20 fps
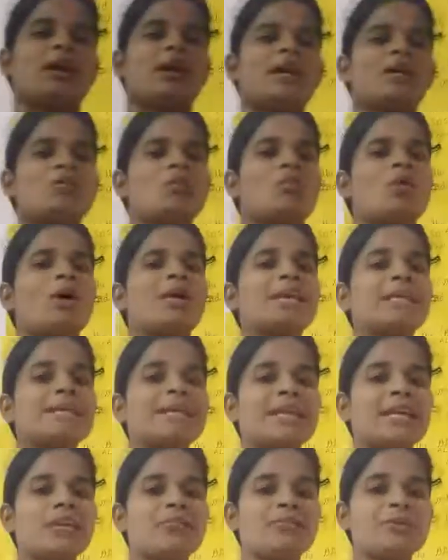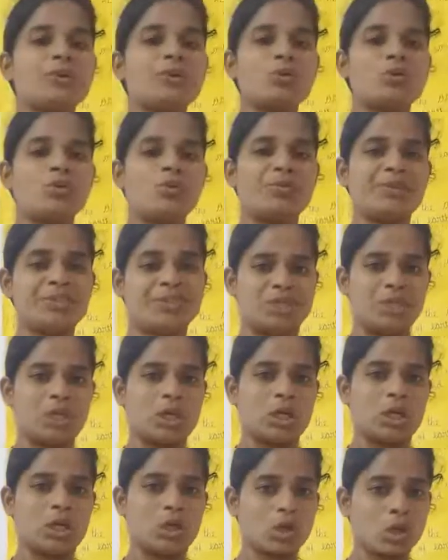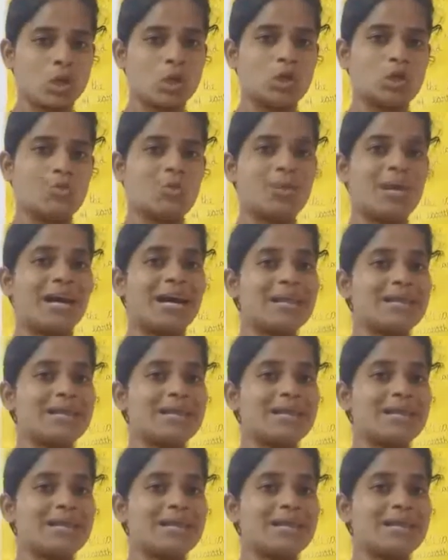And what can we do with globe?